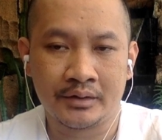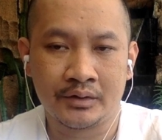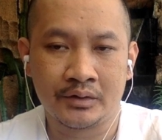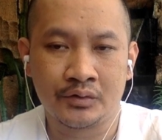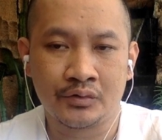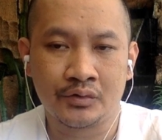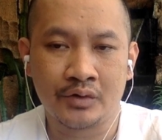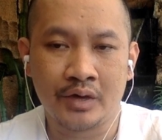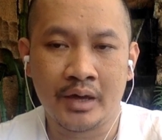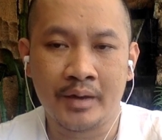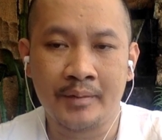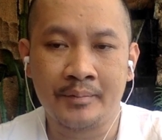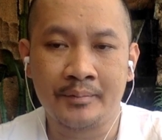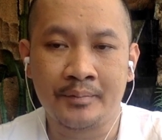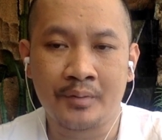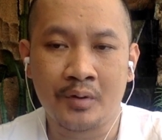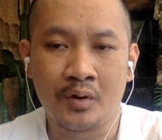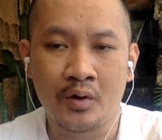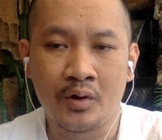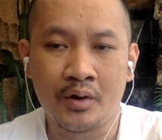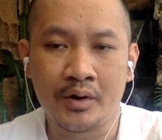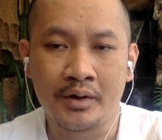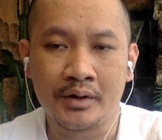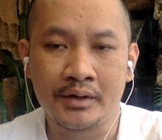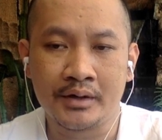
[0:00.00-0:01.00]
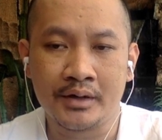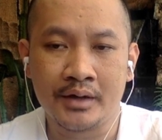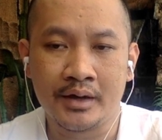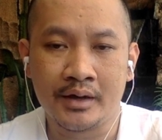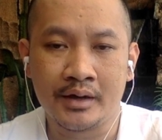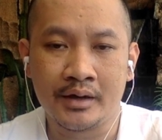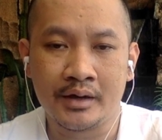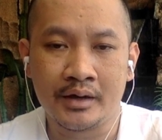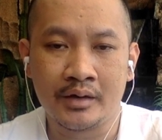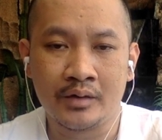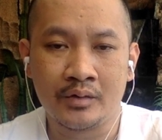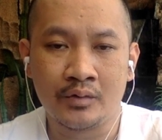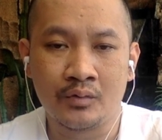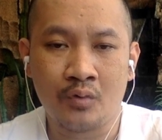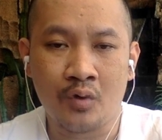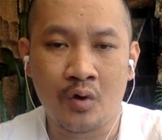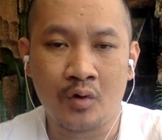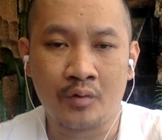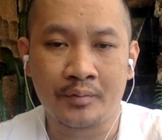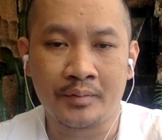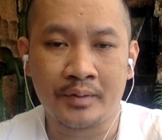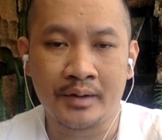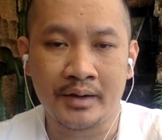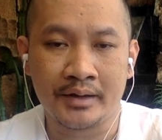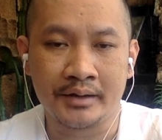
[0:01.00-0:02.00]
to employee in
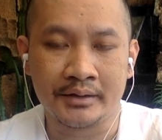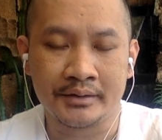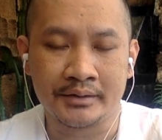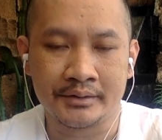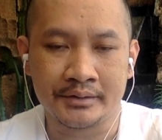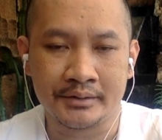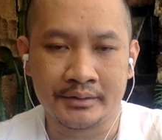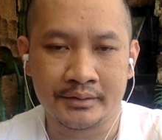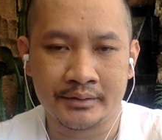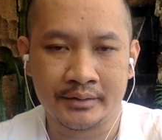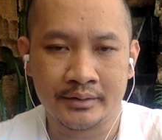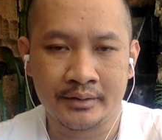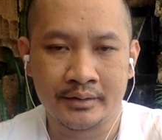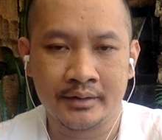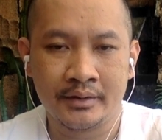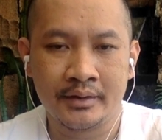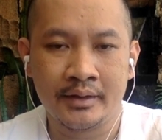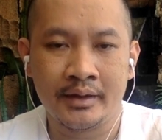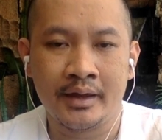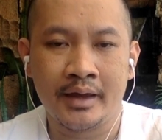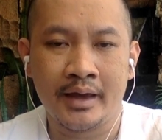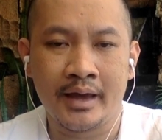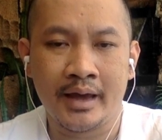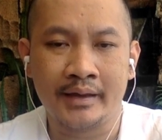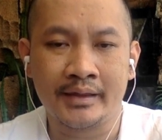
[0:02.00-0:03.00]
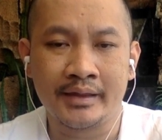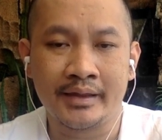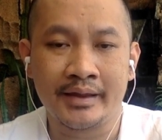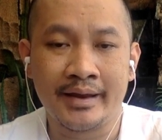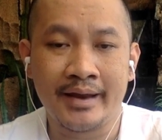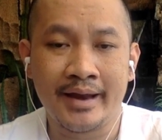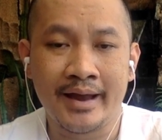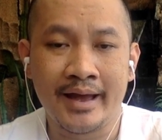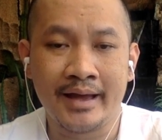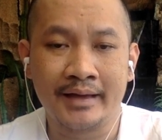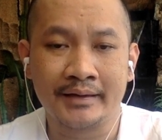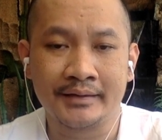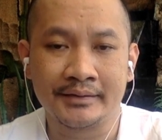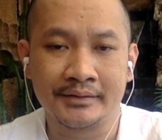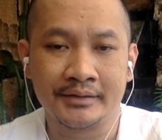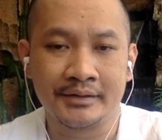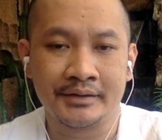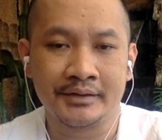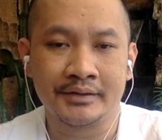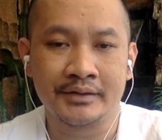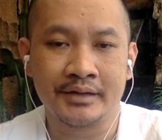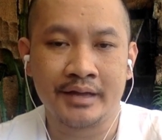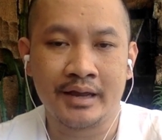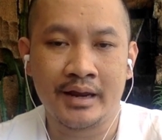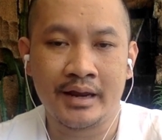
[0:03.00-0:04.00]
workplace. And the last
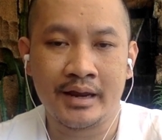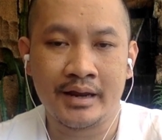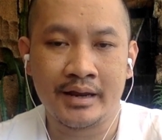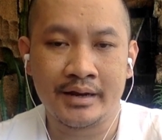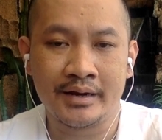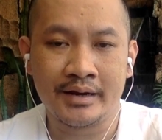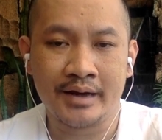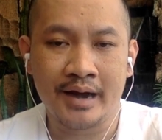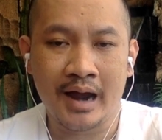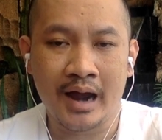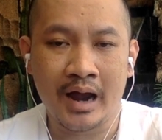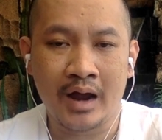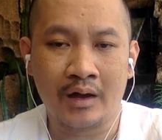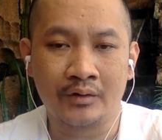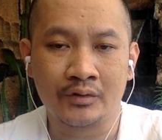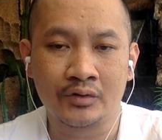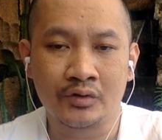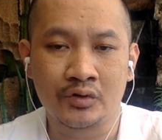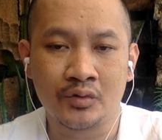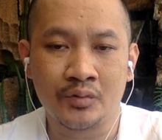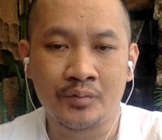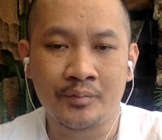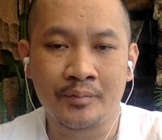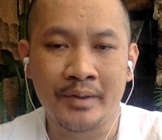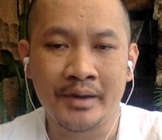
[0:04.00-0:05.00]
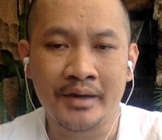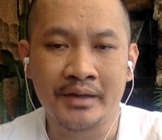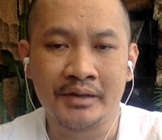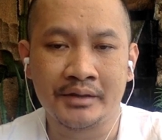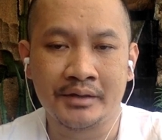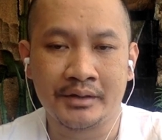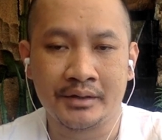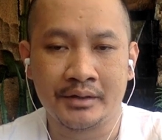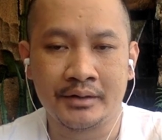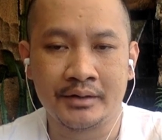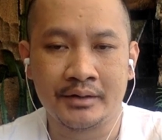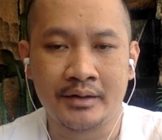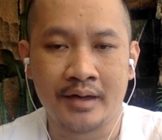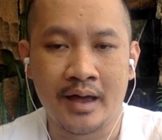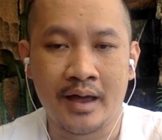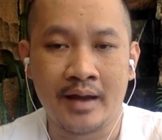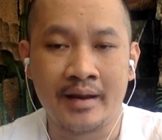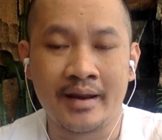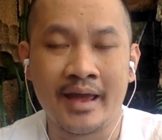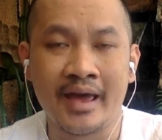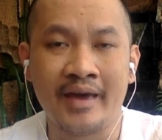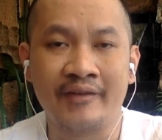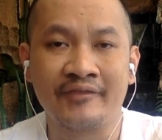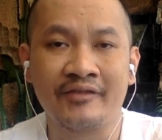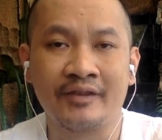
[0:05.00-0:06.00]
is learn how to maintain
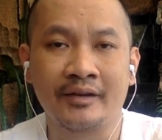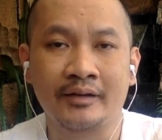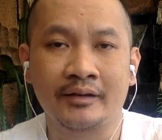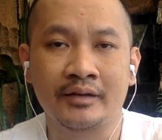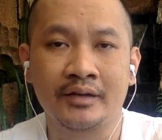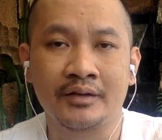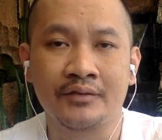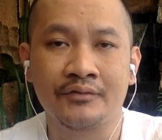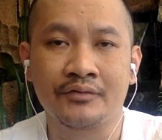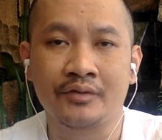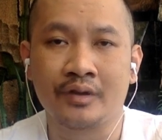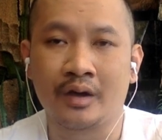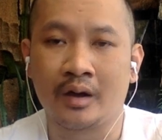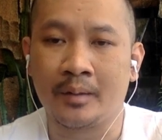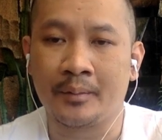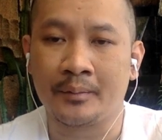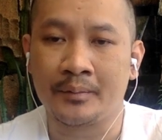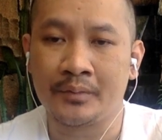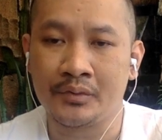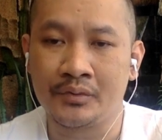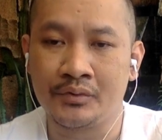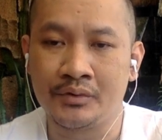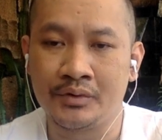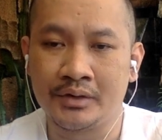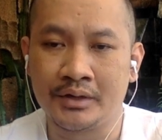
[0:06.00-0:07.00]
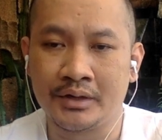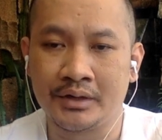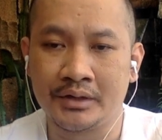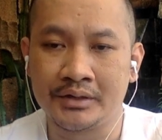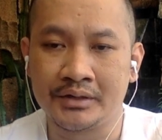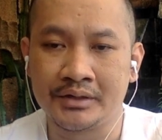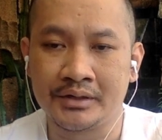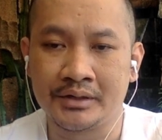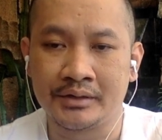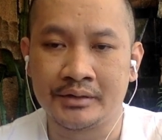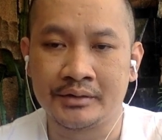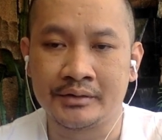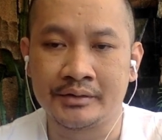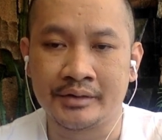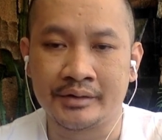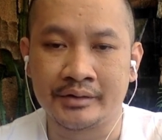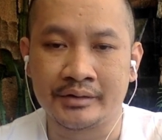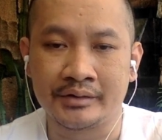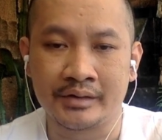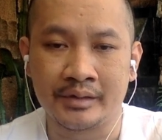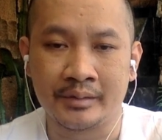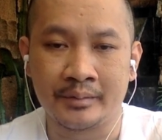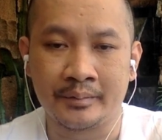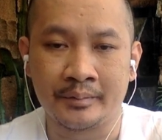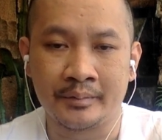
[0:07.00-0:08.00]
an effective communication
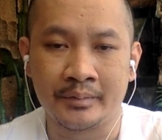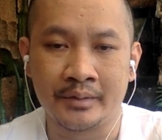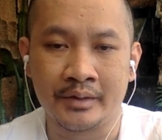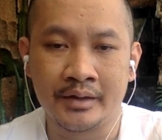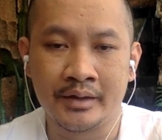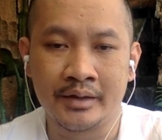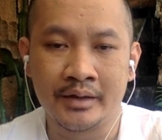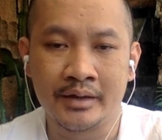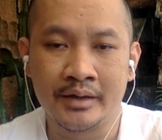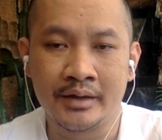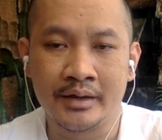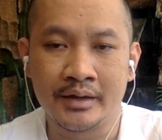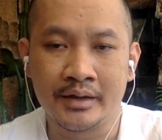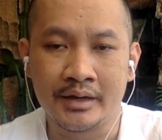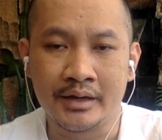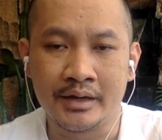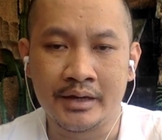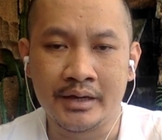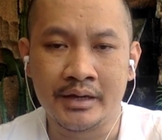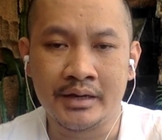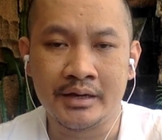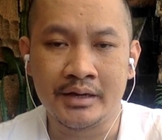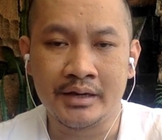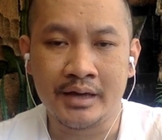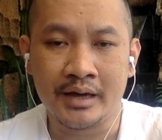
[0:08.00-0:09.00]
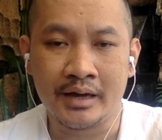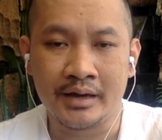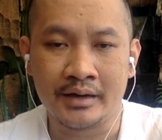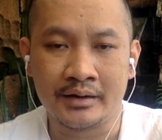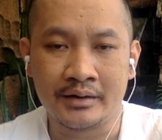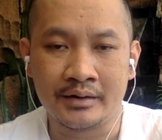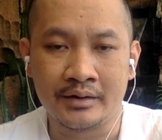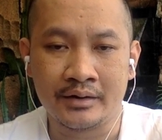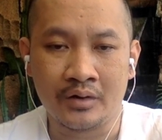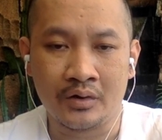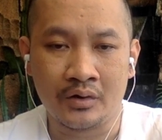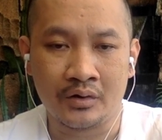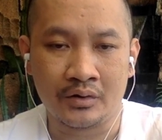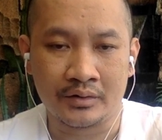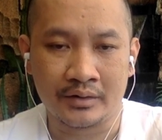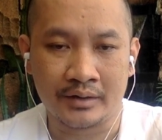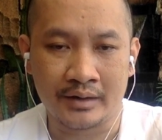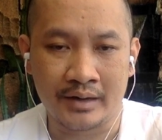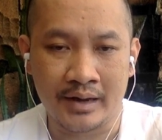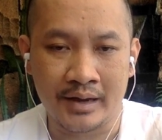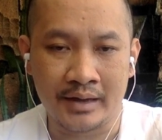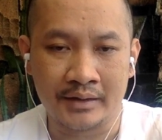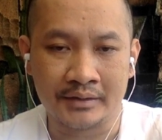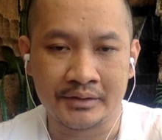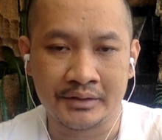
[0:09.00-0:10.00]
system in an
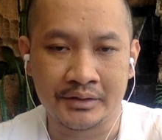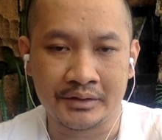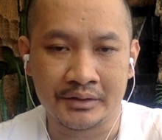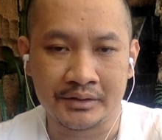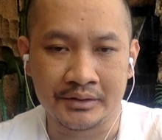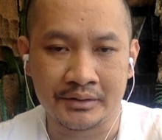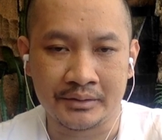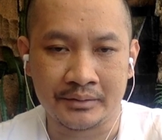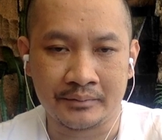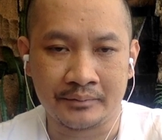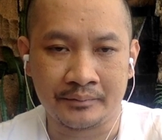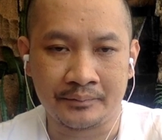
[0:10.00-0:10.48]
organization.